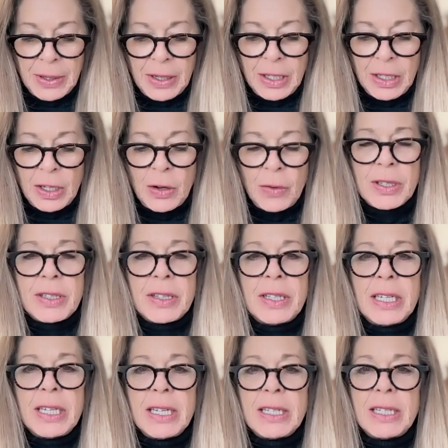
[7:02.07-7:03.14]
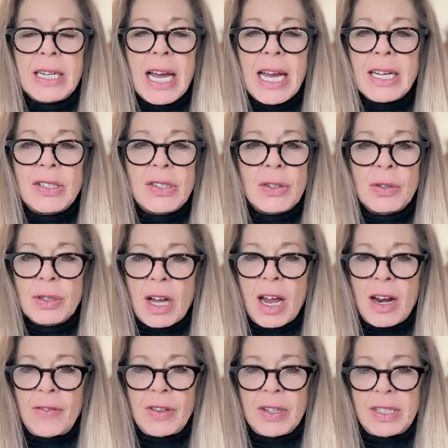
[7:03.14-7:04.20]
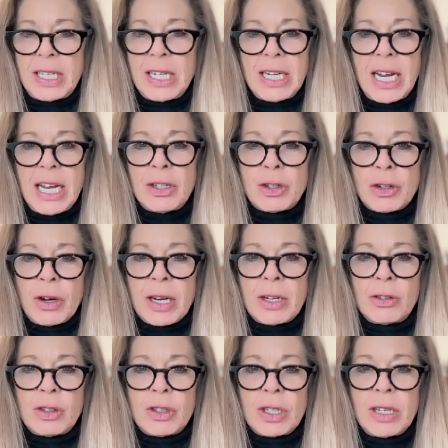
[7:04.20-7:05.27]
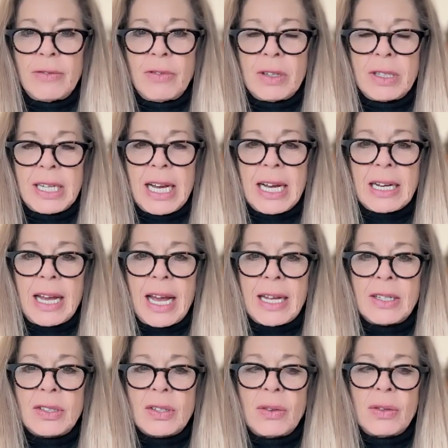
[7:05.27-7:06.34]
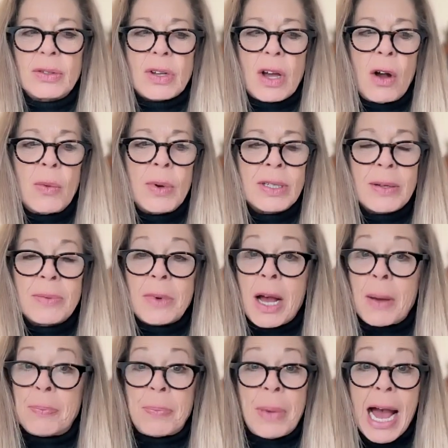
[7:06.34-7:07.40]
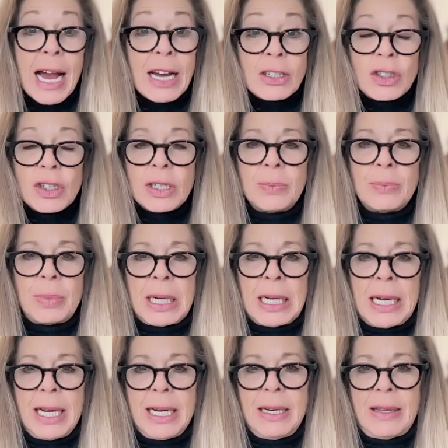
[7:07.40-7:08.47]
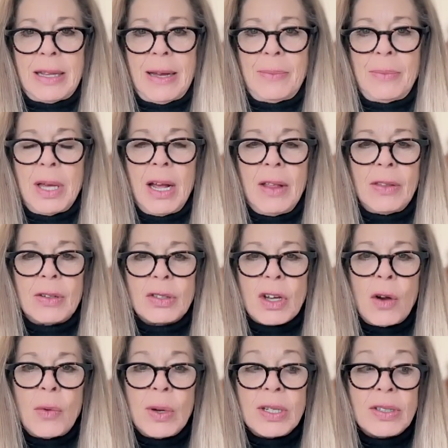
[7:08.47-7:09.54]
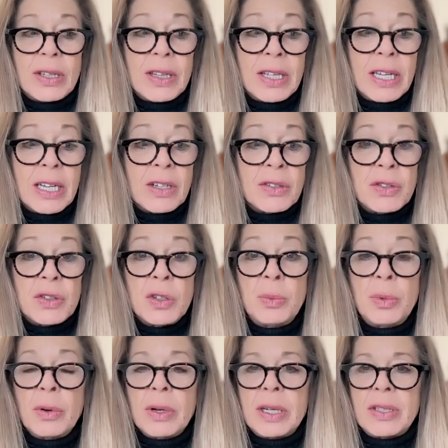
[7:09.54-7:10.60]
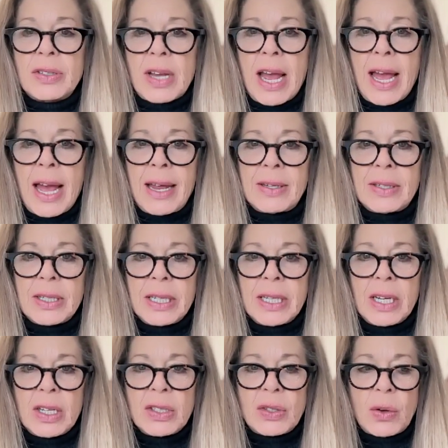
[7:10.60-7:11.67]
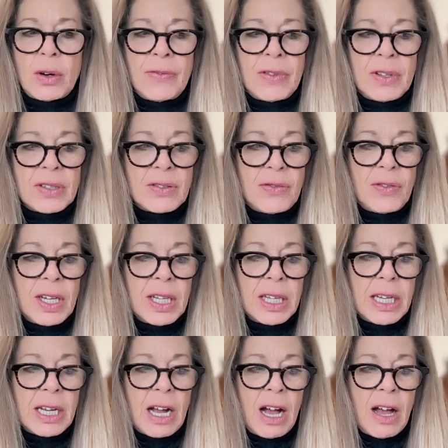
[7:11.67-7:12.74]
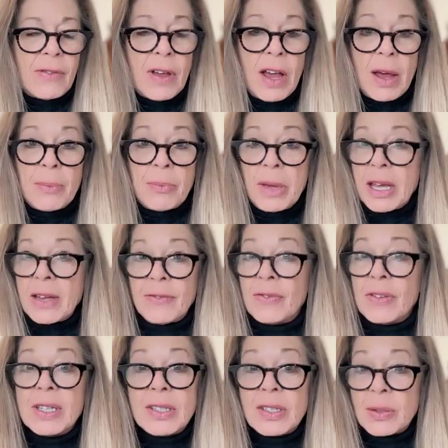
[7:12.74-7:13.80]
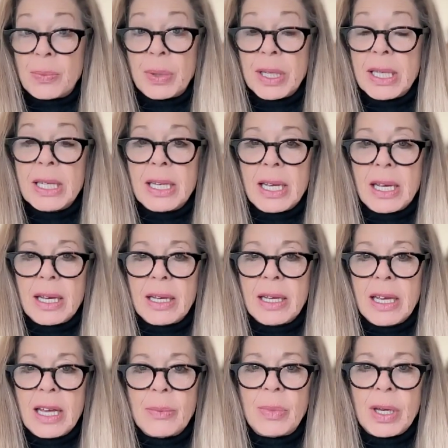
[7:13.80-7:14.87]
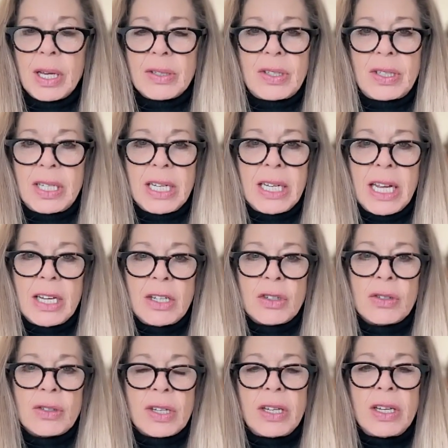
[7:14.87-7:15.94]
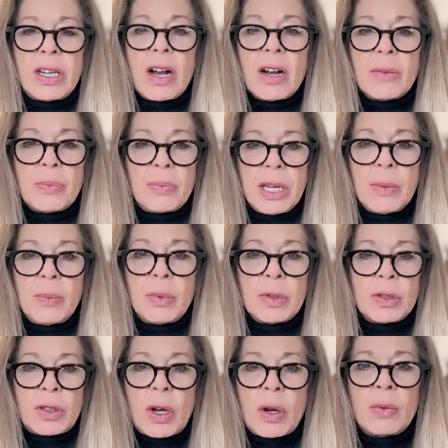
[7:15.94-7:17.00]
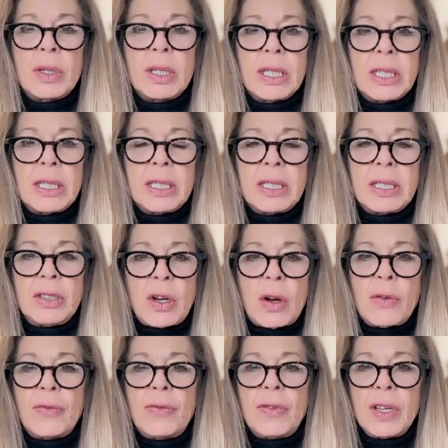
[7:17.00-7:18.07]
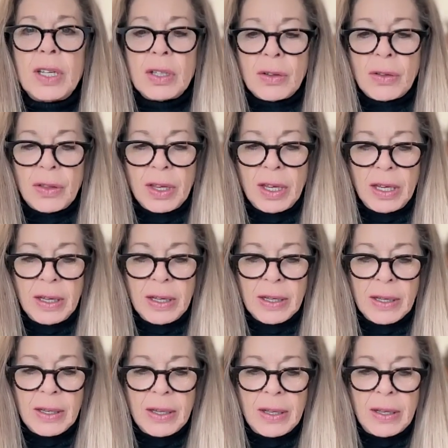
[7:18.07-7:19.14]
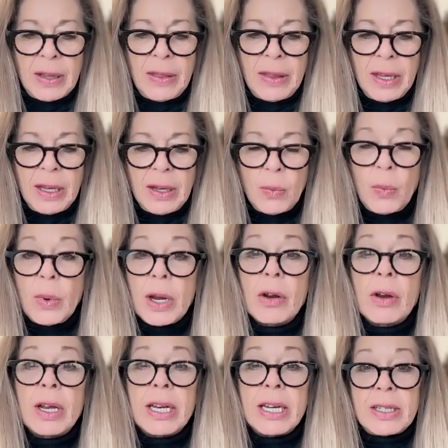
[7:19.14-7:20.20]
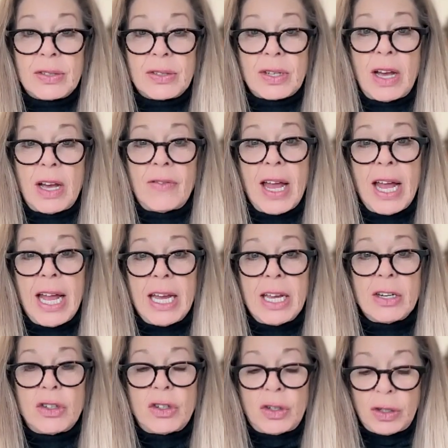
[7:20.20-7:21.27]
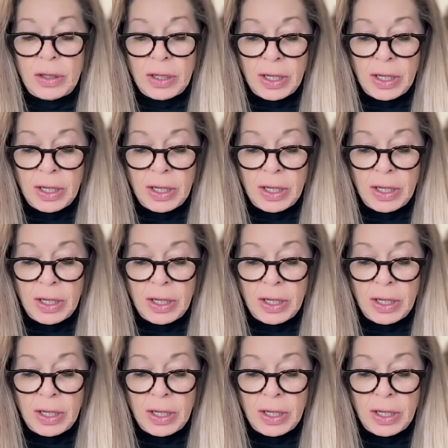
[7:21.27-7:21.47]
You know, that the knights are kind of the teenager energy of the deck. And so there's always a passion behind them. There's always the exuberance and sort of this feeling of invincibility, because teenagers and young people don't feel the weariness of age.